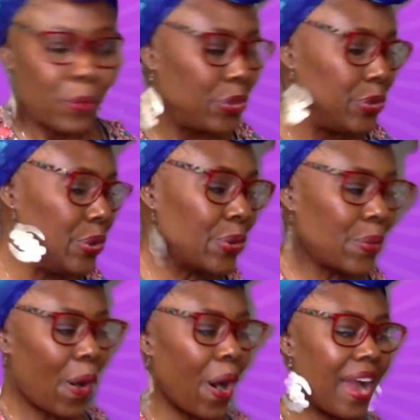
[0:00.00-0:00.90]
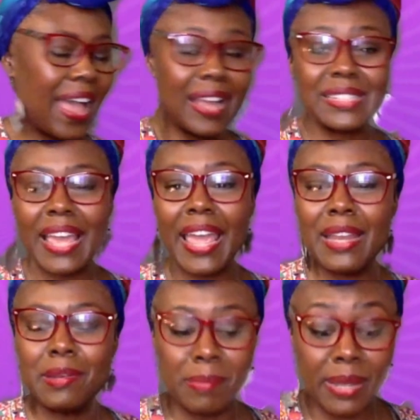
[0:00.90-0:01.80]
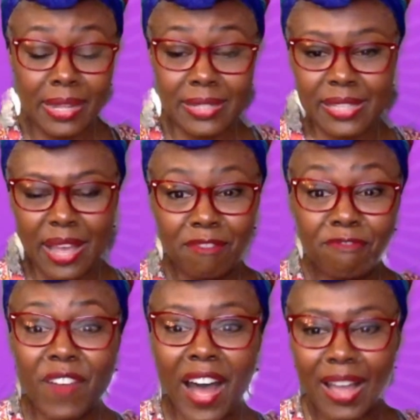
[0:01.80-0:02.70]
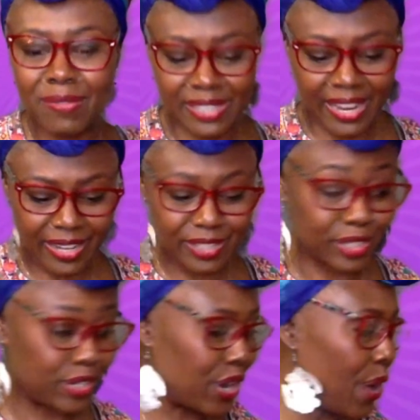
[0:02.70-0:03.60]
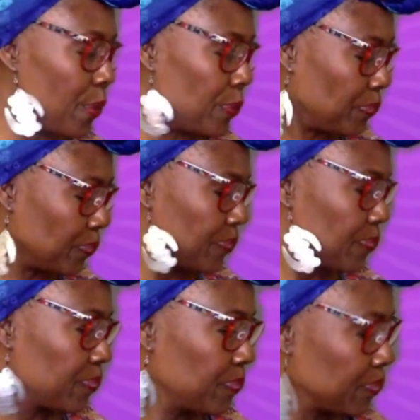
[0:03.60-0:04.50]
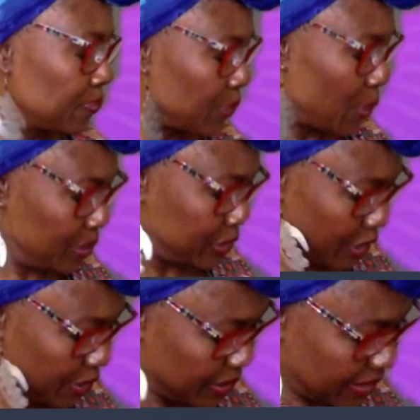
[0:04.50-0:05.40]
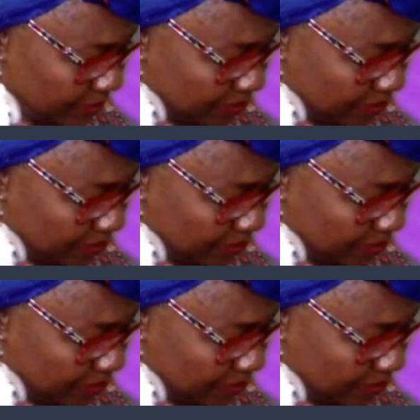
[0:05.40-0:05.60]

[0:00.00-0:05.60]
You are at 8 minutes, 5 seconds to go. We're journaling.